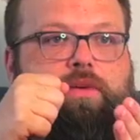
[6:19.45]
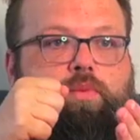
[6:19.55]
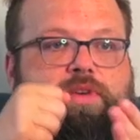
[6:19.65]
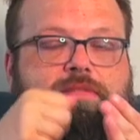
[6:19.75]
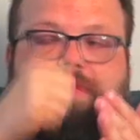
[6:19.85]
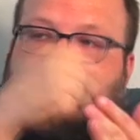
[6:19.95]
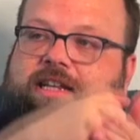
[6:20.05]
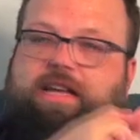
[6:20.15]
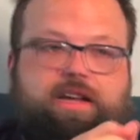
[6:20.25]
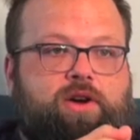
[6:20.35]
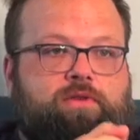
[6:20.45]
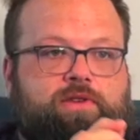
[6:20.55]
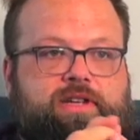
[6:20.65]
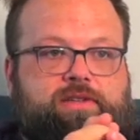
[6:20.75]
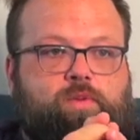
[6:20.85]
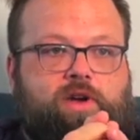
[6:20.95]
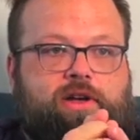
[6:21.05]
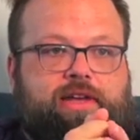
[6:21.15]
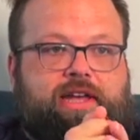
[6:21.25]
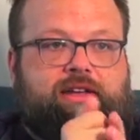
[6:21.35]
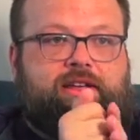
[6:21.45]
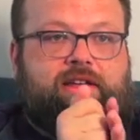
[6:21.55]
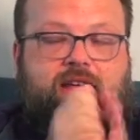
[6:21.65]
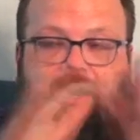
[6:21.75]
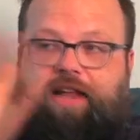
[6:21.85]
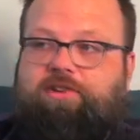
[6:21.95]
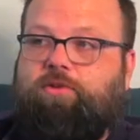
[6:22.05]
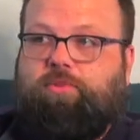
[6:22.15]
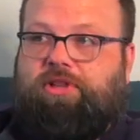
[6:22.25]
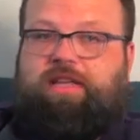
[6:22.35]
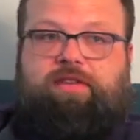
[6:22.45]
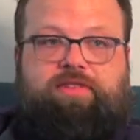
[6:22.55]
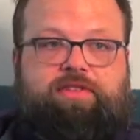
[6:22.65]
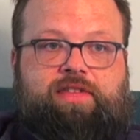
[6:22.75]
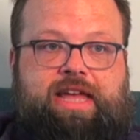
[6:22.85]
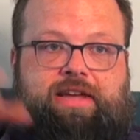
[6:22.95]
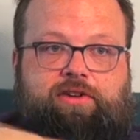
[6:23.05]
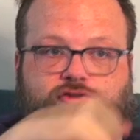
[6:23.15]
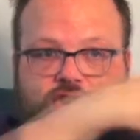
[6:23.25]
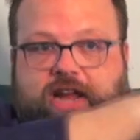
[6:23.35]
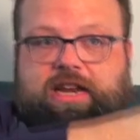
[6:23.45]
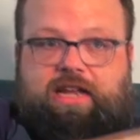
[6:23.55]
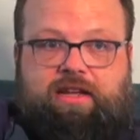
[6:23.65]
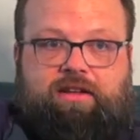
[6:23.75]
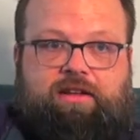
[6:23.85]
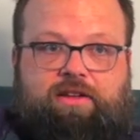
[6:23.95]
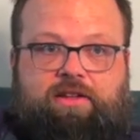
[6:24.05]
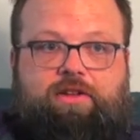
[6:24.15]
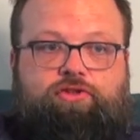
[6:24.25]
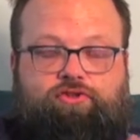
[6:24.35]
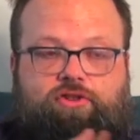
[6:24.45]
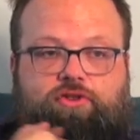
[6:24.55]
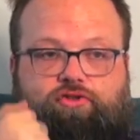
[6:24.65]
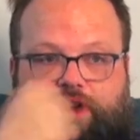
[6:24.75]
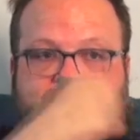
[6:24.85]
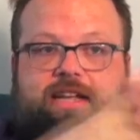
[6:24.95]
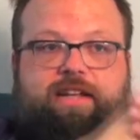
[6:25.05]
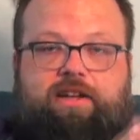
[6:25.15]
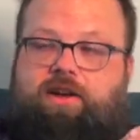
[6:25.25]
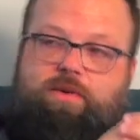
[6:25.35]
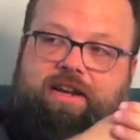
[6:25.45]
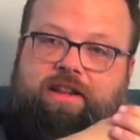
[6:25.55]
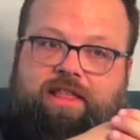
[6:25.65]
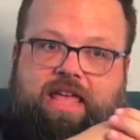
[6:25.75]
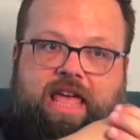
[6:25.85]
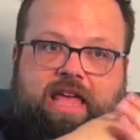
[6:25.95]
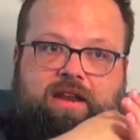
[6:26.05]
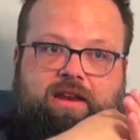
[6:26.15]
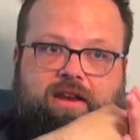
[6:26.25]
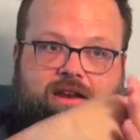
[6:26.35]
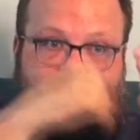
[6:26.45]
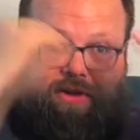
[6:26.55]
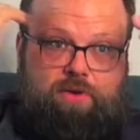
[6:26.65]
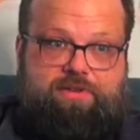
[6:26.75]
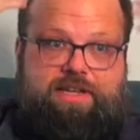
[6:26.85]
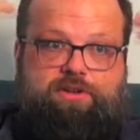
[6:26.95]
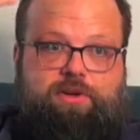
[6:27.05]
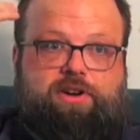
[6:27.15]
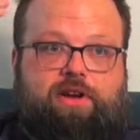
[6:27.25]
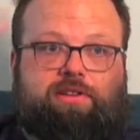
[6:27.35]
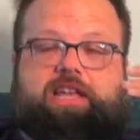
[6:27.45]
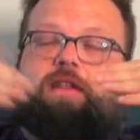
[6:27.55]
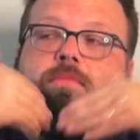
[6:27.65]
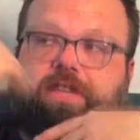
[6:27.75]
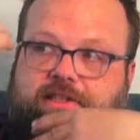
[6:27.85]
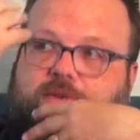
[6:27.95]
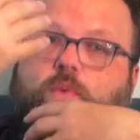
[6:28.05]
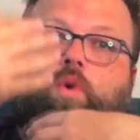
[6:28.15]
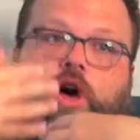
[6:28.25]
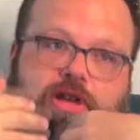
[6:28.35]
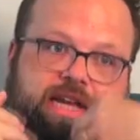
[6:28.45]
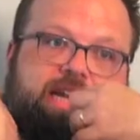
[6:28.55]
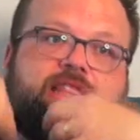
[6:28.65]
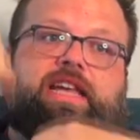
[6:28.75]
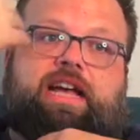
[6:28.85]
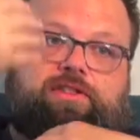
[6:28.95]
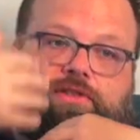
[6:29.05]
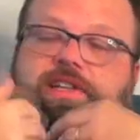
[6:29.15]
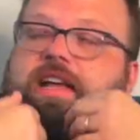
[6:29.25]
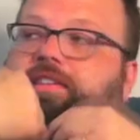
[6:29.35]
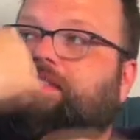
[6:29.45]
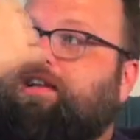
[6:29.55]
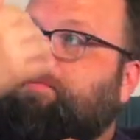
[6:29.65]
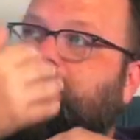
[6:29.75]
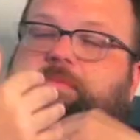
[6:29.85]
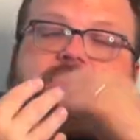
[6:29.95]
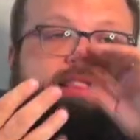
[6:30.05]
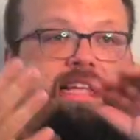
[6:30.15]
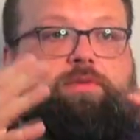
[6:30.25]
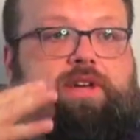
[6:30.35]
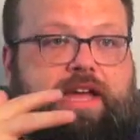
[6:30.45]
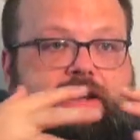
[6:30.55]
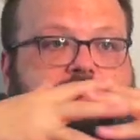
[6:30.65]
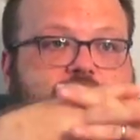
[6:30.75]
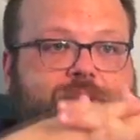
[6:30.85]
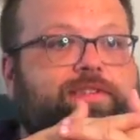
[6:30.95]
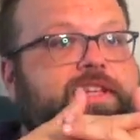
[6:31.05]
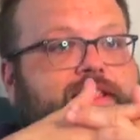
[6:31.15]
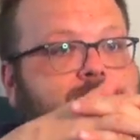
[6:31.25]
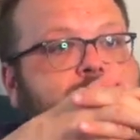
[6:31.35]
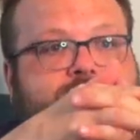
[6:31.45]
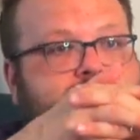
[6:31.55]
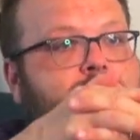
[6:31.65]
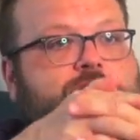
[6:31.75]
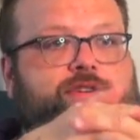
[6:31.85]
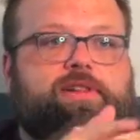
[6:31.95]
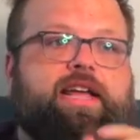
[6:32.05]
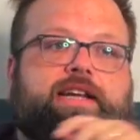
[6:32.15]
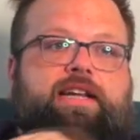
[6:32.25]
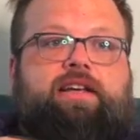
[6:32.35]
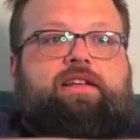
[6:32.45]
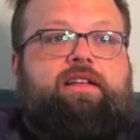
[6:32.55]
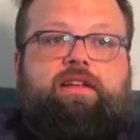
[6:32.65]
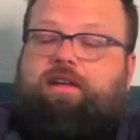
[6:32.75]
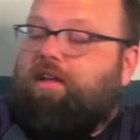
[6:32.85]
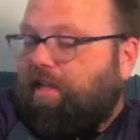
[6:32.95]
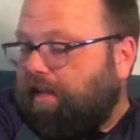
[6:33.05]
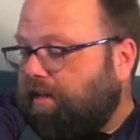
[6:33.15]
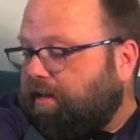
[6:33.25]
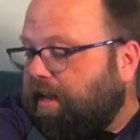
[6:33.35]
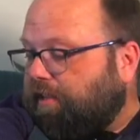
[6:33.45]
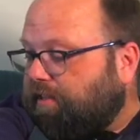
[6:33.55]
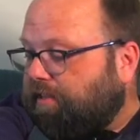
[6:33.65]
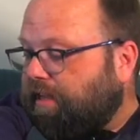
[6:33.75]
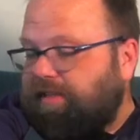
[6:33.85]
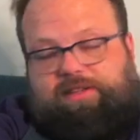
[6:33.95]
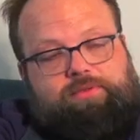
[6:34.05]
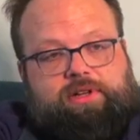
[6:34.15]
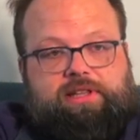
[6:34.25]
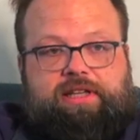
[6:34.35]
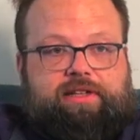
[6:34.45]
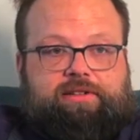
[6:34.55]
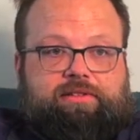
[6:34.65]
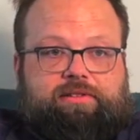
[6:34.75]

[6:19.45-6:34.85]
with me taking over his walking, and I do believe it's like training can go into the head, it goes into a dog's head, but it's the walking and the exercise and the commitment, that's what kind of gels it. That was the original idea. And in Declan's case, it really